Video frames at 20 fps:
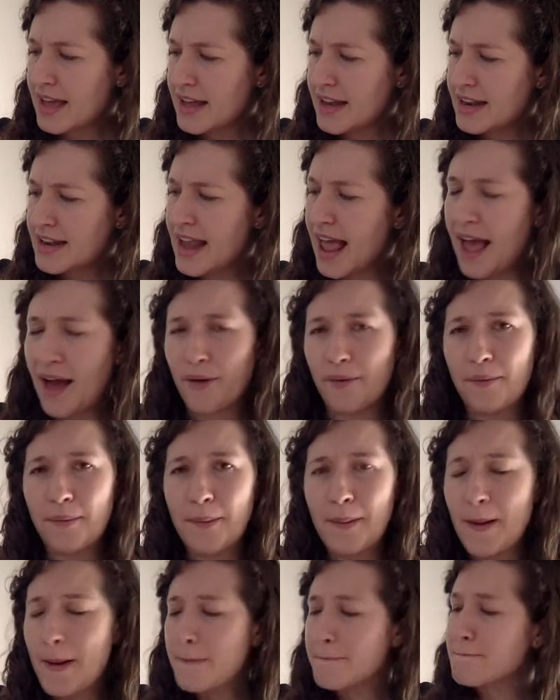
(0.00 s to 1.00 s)
"Now,
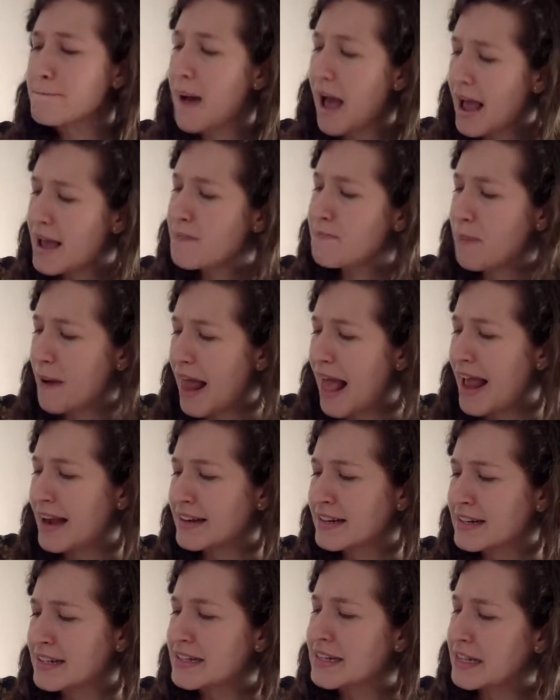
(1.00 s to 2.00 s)
my
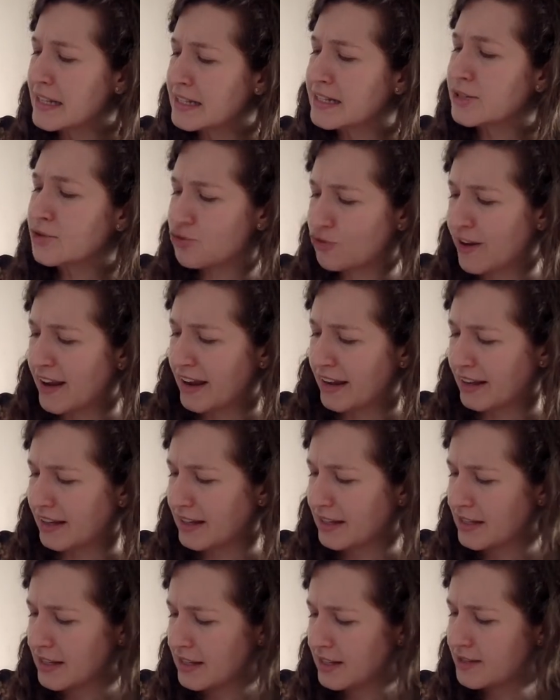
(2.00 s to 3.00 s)
plan needs a
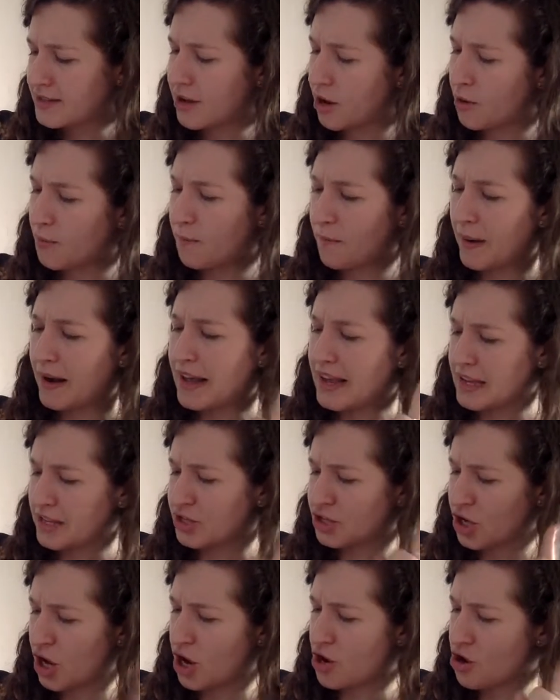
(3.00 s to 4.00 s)
drink, so please
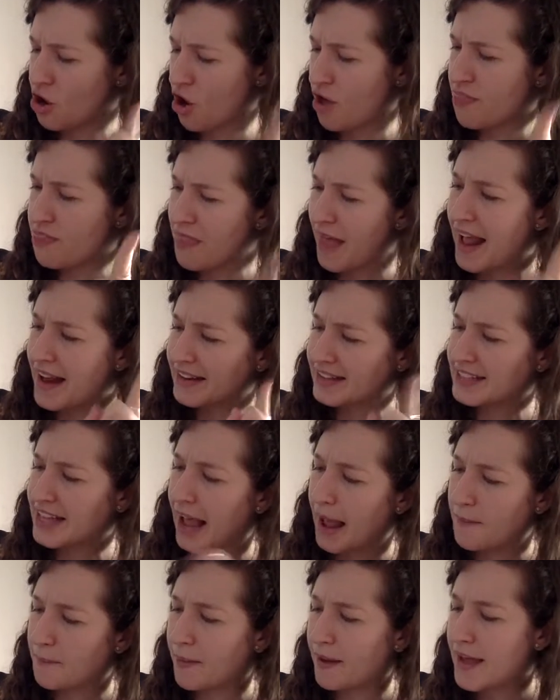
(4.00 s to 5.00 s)
turn on that
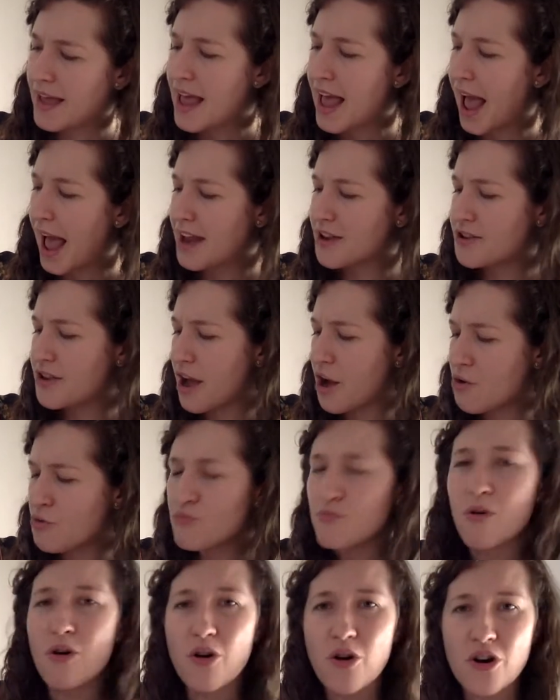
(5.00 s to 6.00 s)
tap, and no
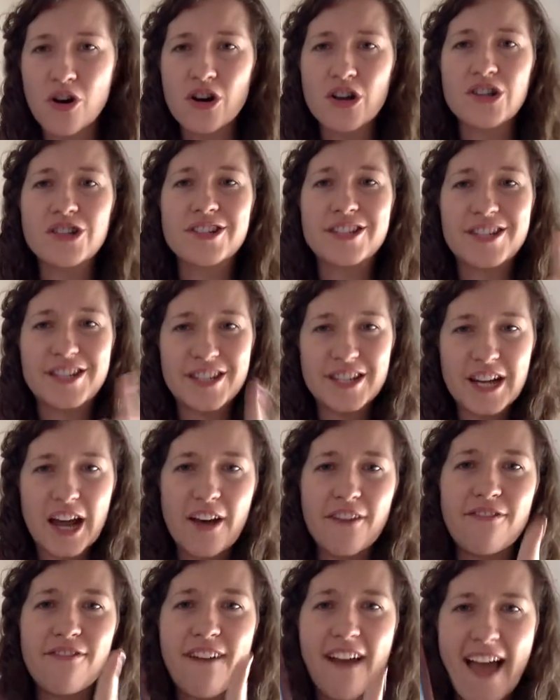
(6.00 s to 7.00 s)
more
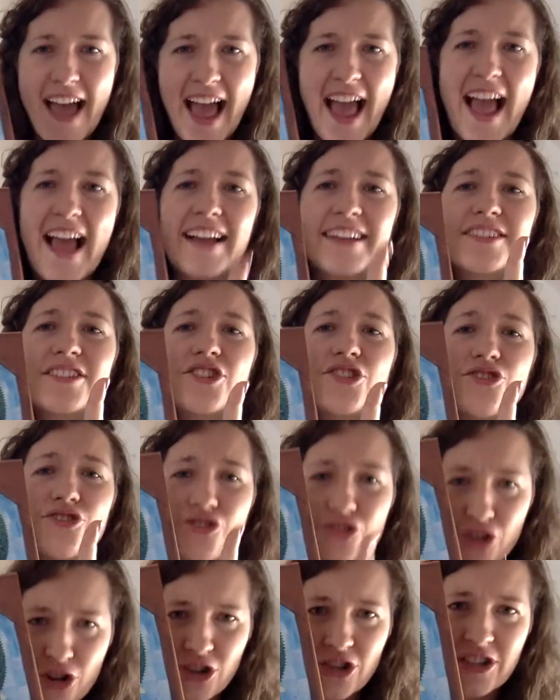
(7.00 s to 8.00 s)
stuff and
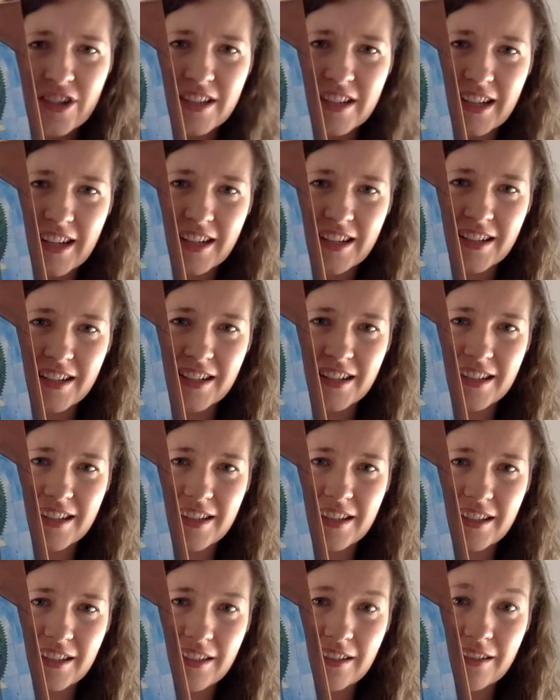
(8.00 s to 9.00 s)

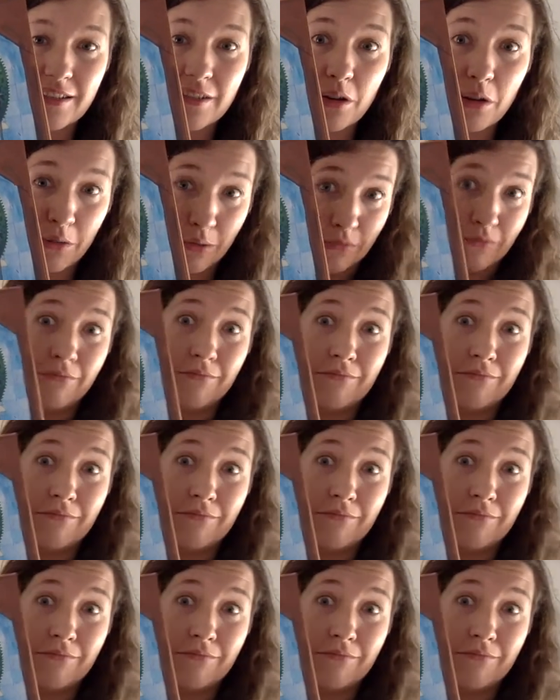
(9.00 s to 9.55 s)
nonsense." Oh,